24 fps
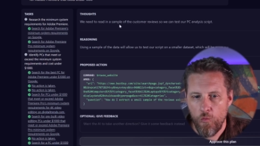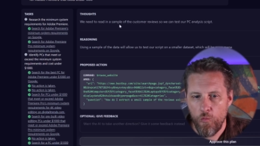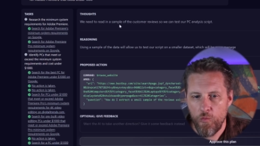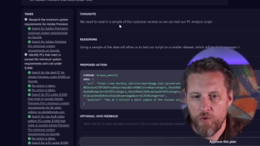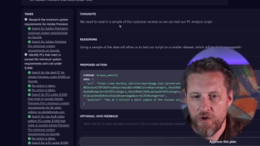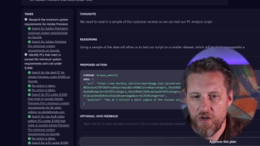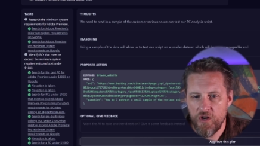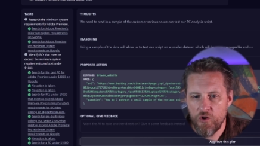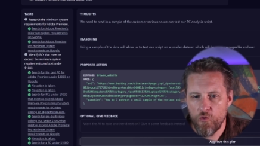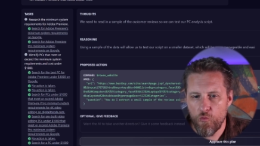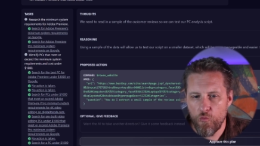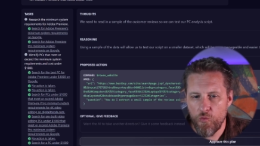We
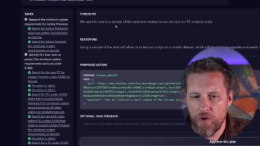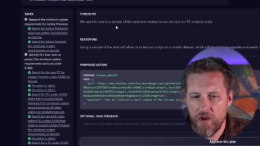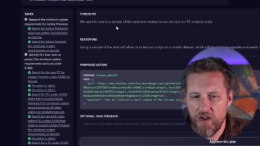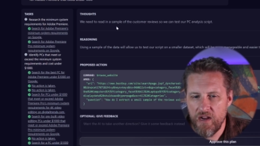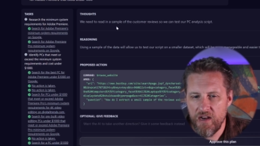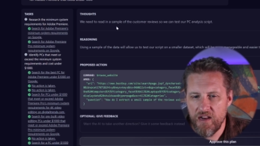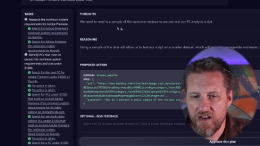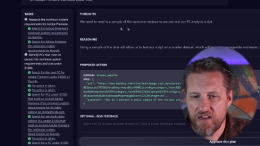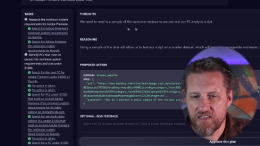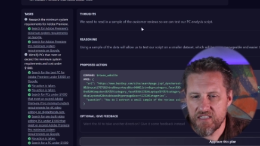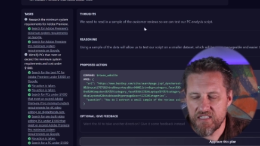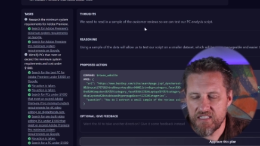need to
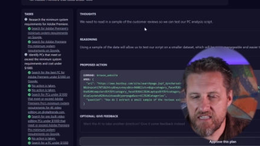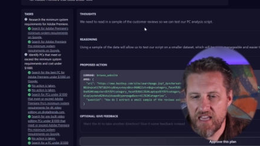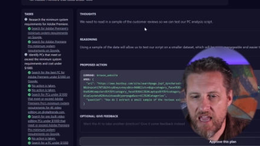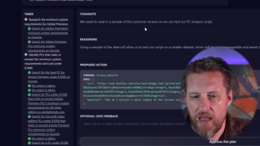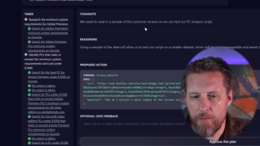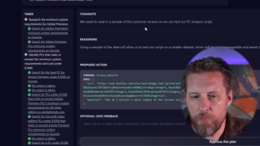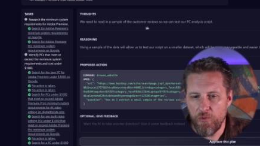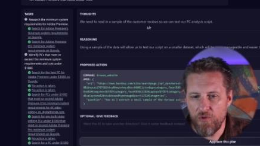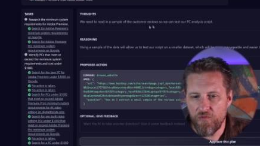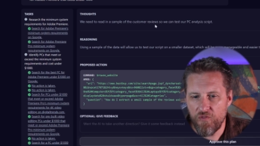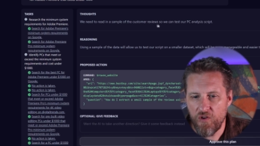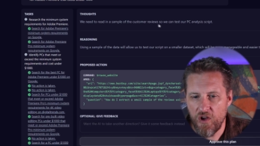read in a
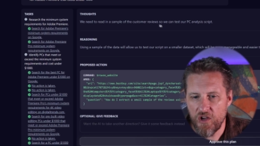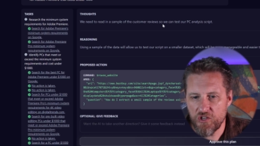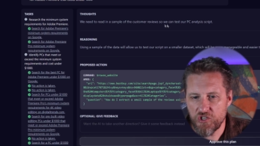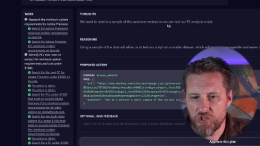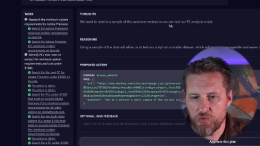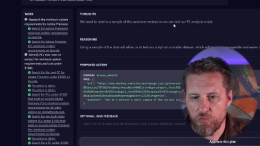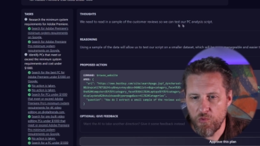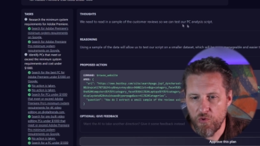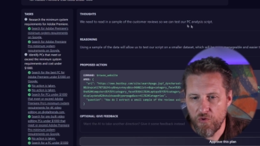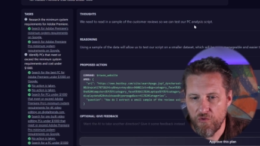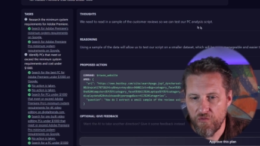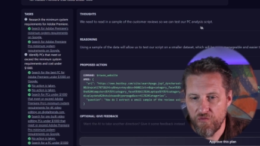sample of
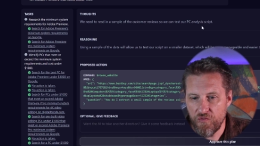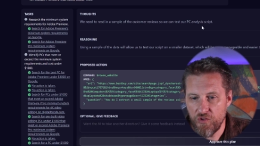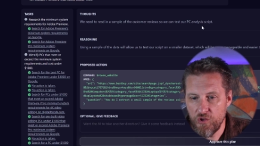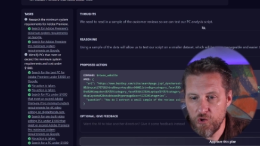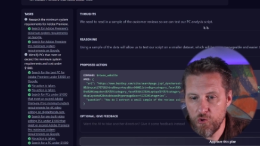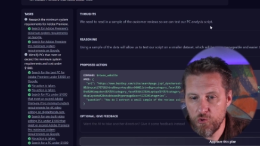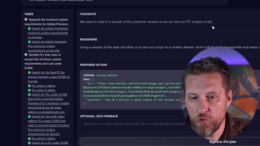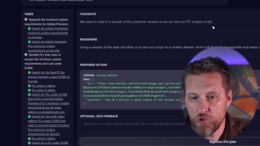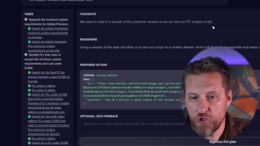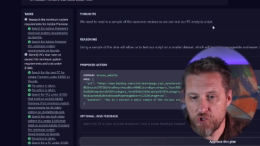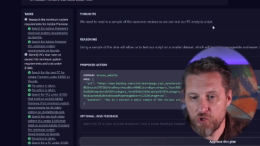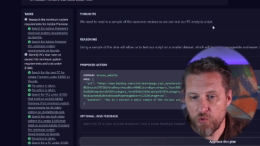customer
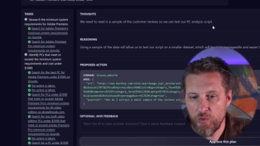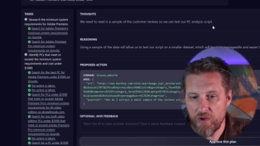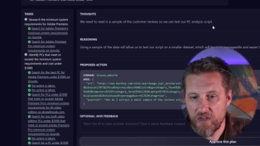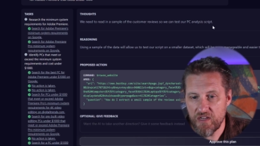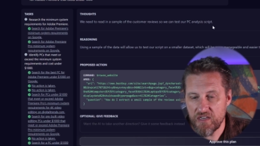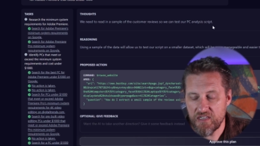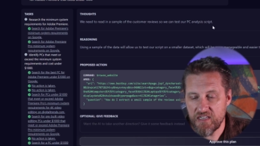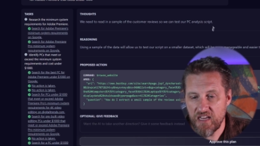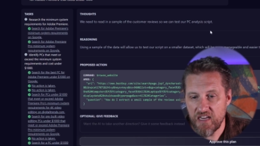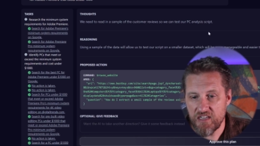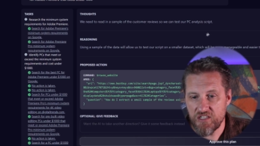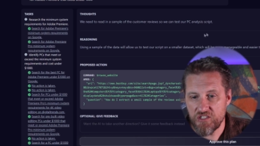reviews so we
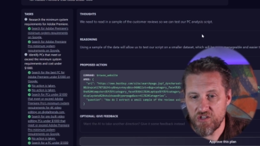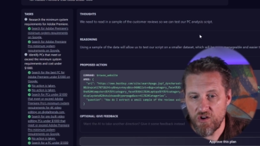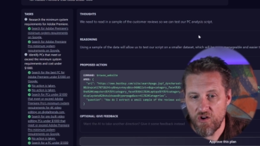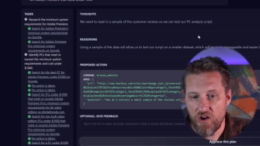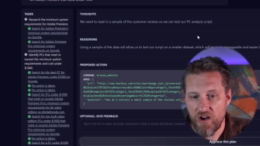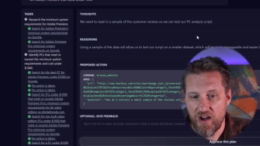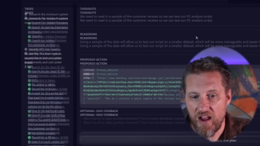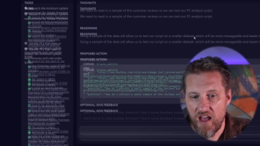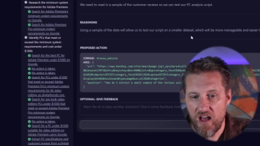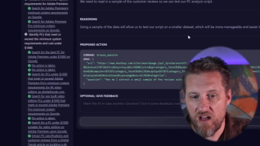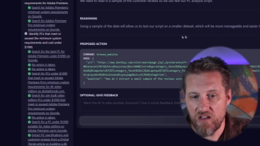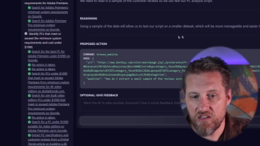can test our
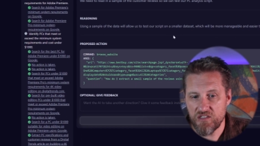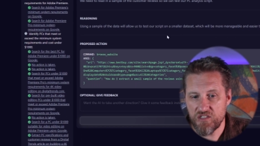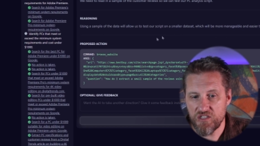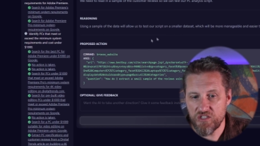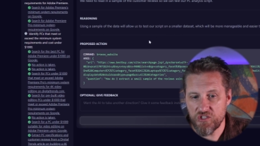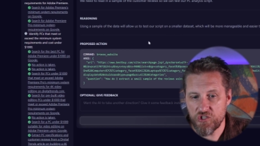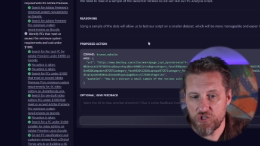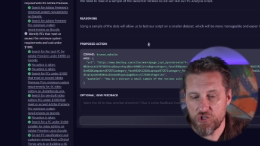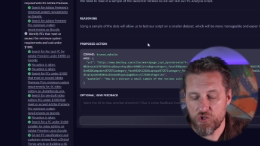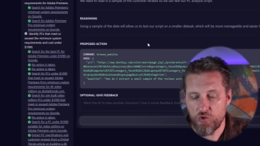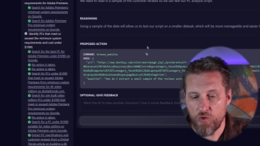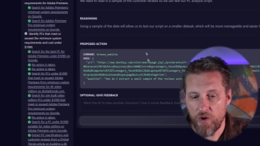
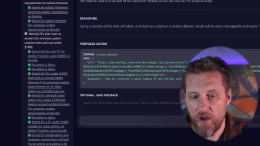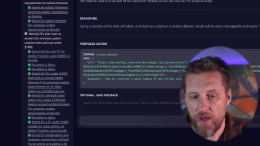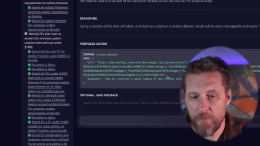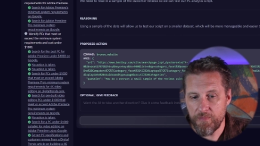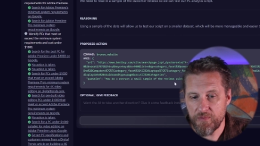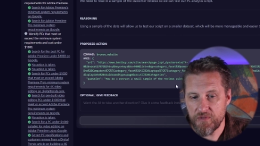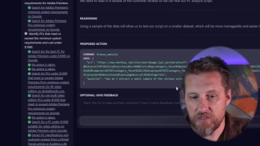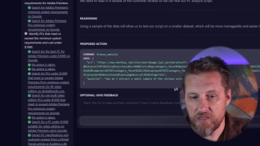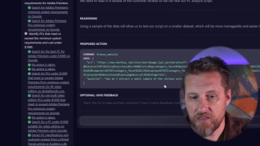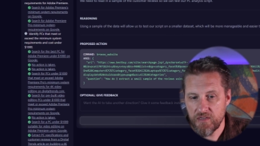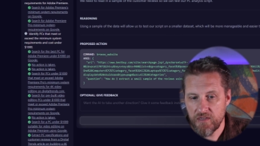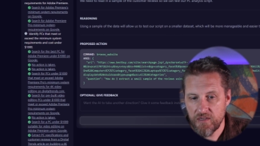analysis
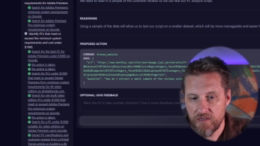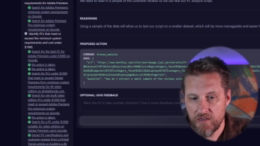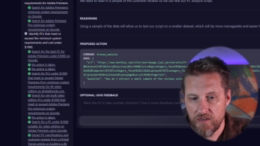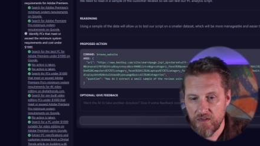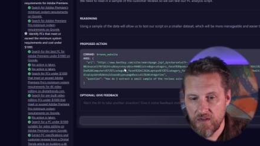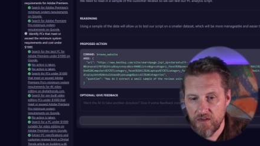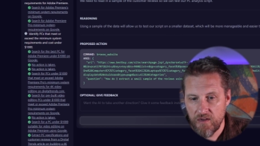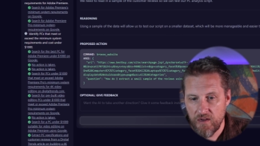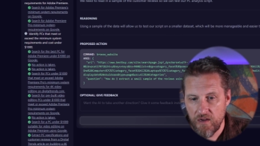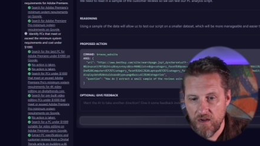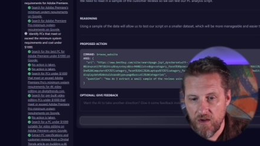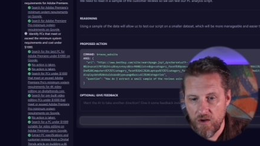script.
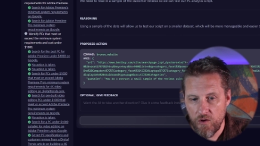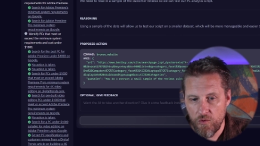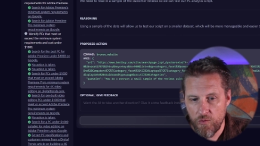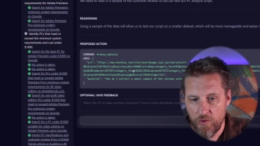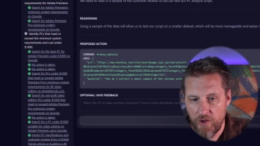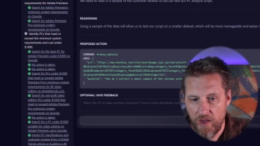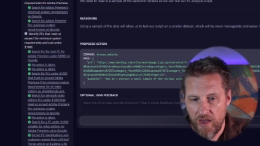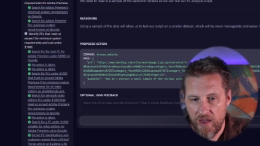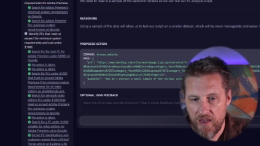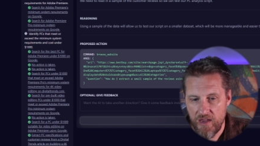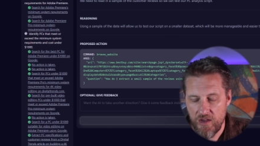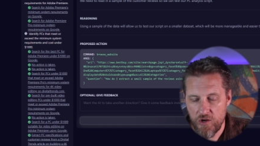
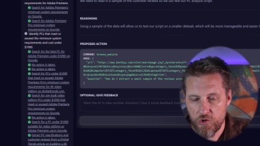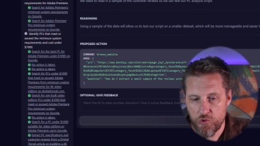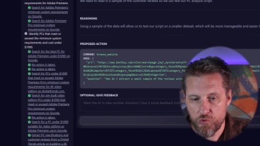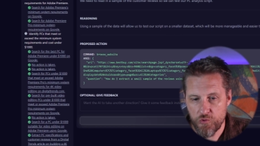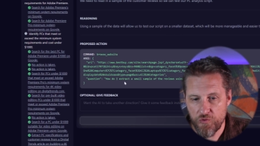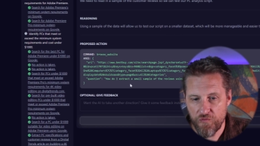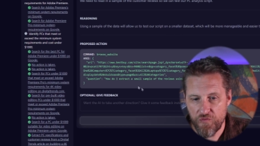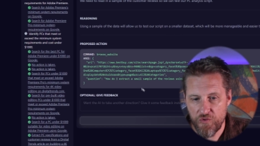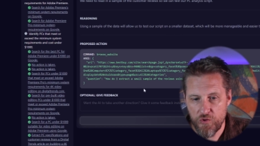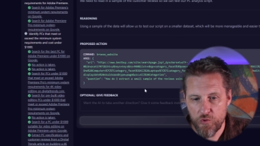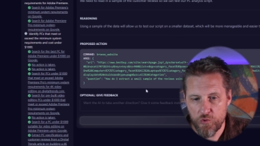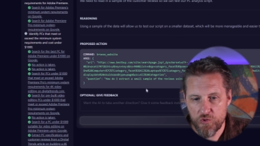Okay, here's
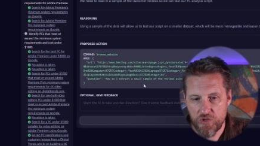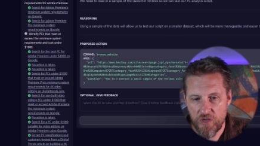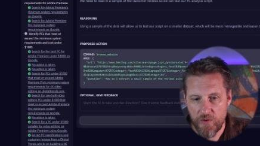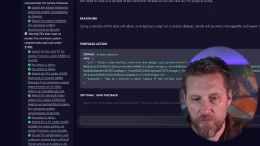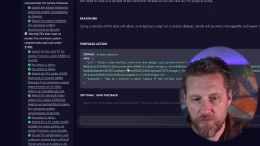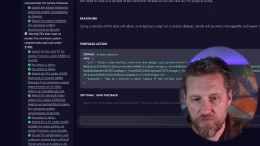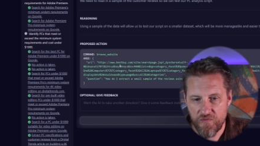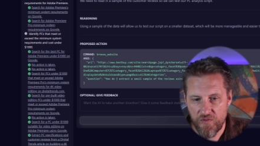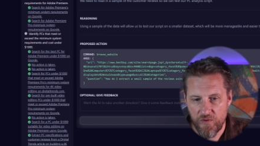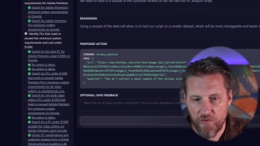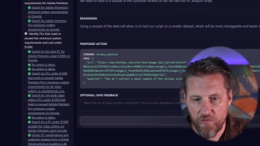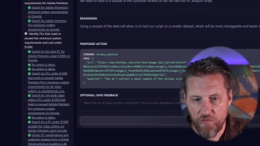reviews
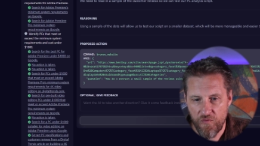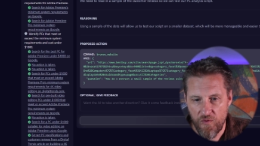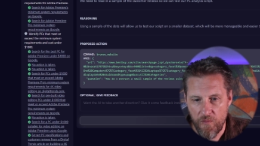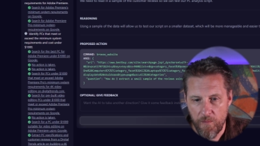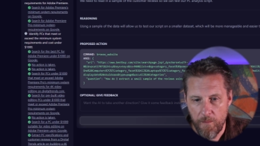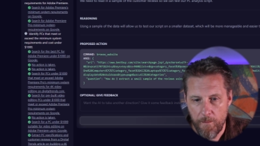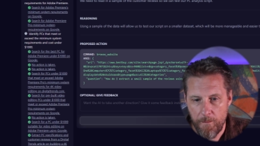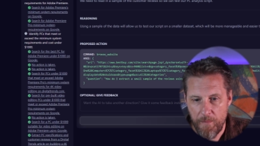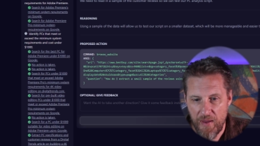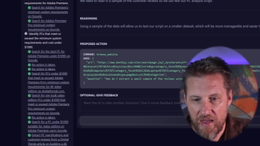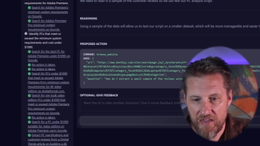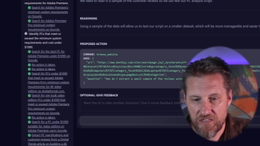coming
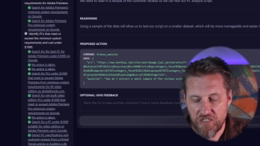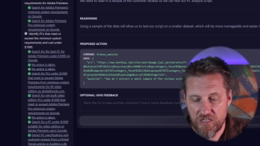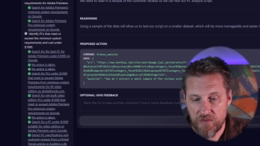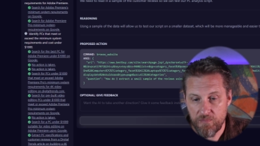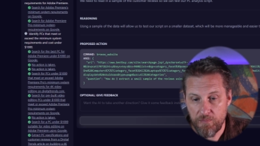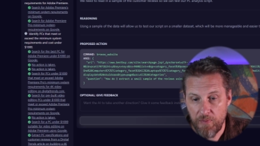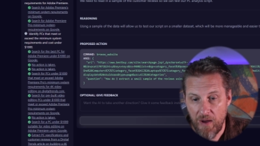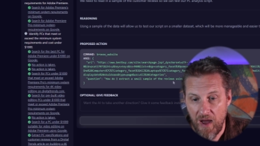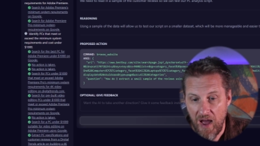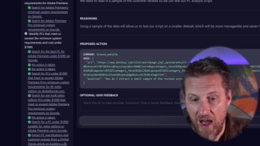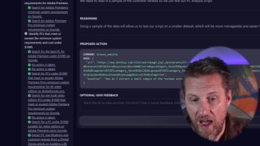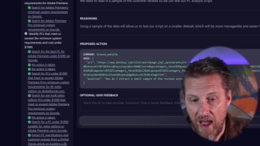from,
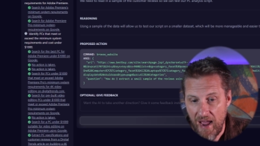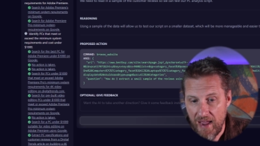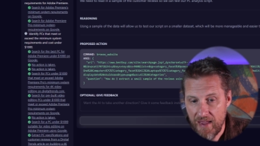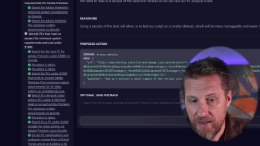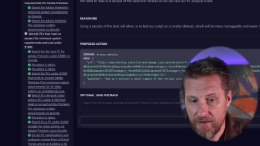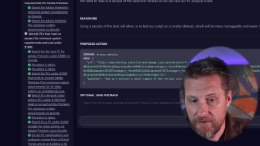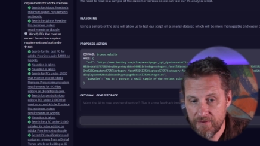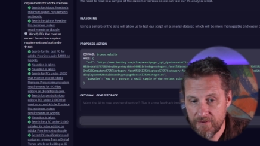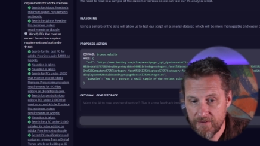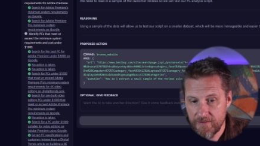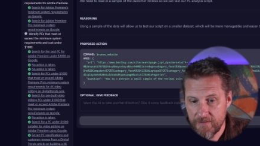Best Buy.